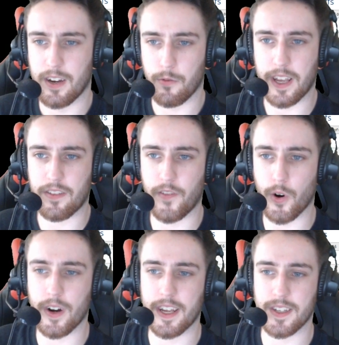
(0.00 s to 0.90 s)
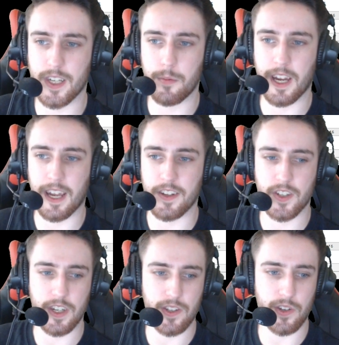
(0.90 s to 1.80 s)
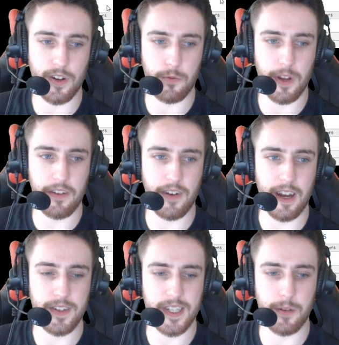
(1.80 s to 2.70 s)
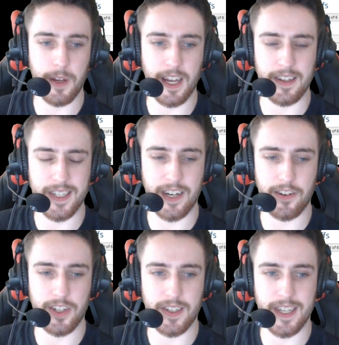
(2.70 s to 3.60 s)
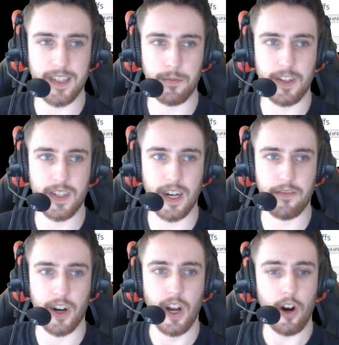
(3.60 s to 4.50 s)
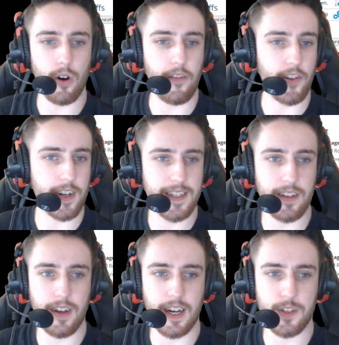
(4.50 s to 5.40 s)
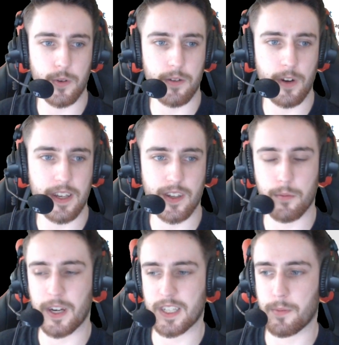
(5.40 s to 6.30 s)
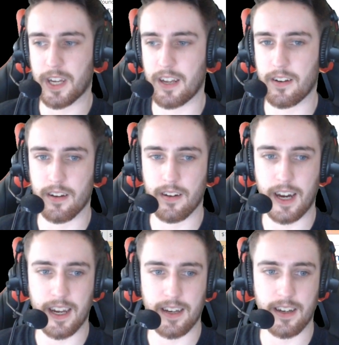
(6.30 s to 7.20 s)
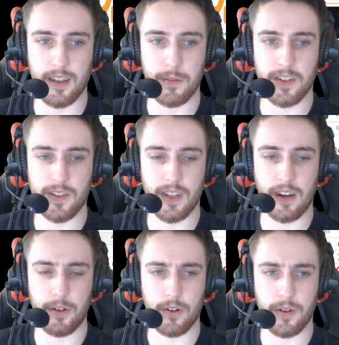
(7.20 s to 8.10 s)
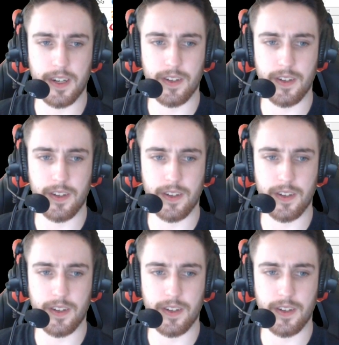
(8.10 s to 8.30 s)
Week 4 he's going to be against G2, and week 5 he's going to be against NRG, so that's a bit tougher. Oh, I forgot to tell you guys what weeks are the best to pick iignite. Let me just do that real quick.